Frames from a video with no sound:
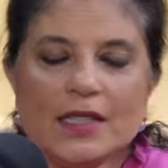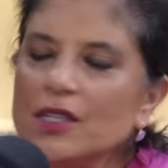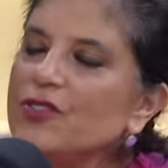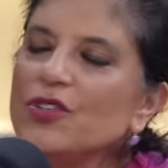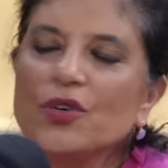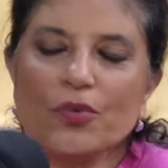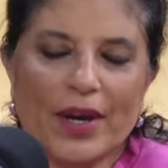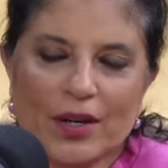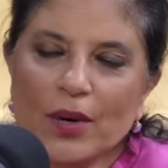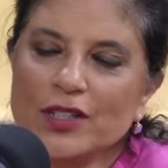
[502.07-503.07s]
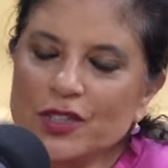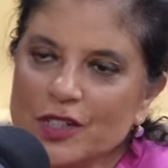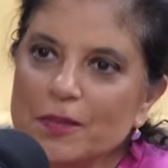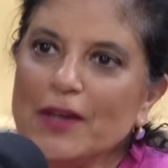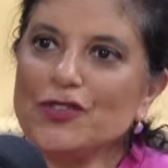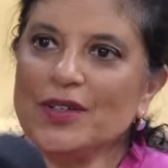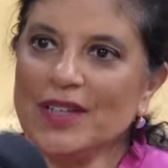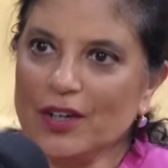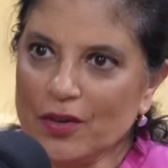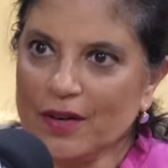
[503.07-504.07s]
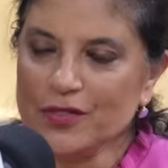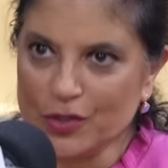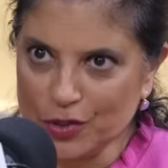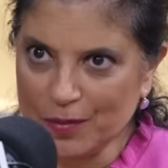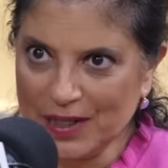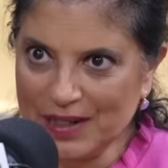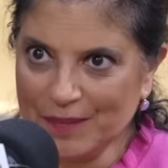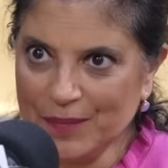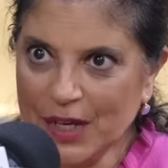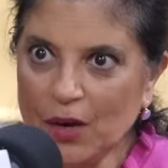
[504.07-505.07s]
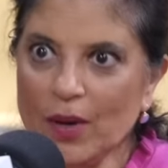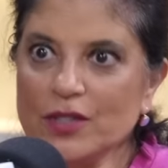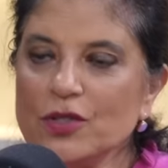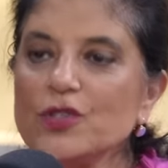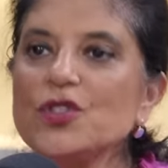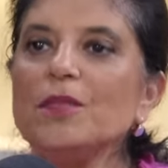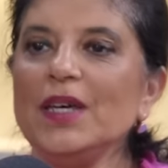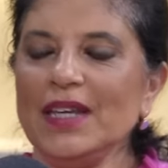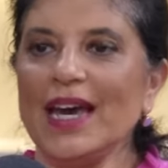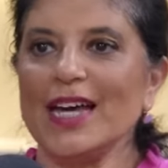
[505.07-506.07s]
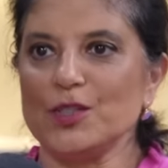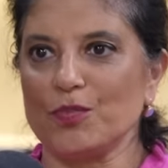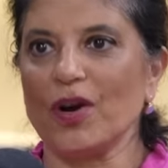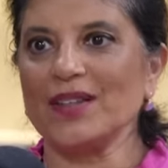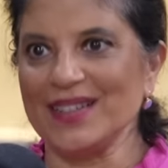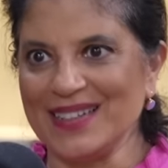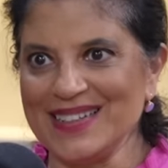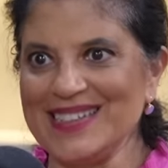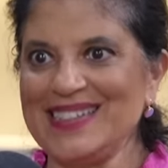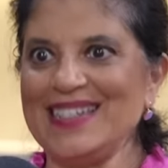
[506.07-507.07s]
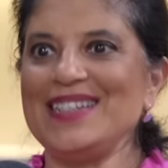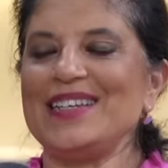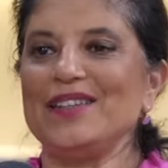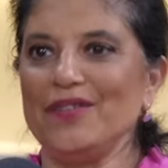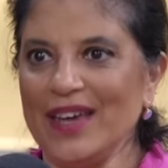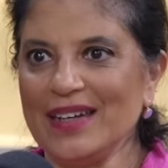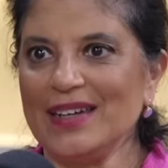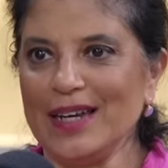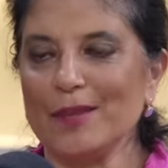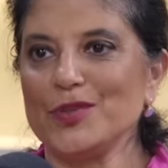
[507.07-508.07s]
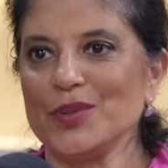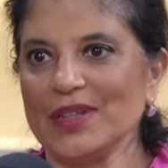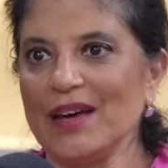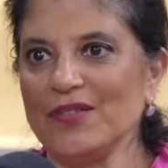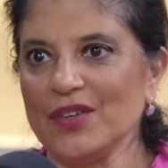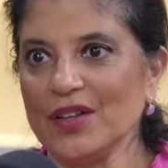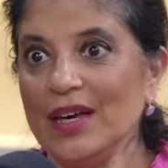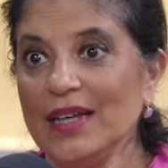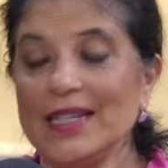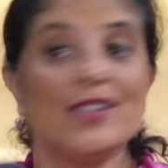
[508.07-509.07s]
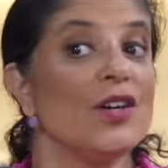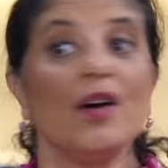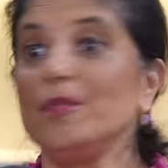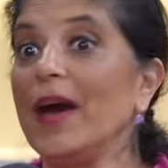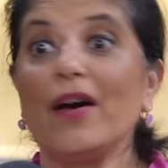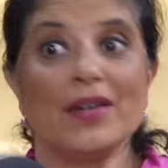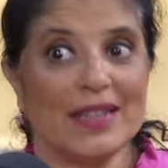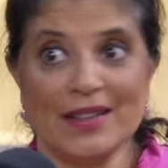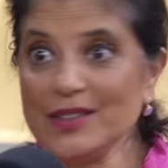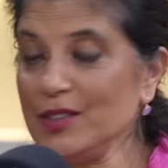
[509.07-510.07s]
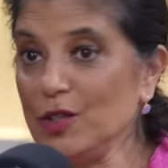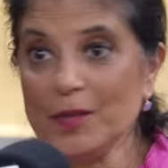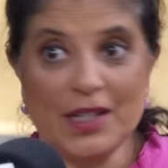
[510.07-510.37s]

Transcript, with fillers: It's such a great question, especially in the era of social media, right? Social media has brought the conceit and the vanity up to a level that's unparalleled in human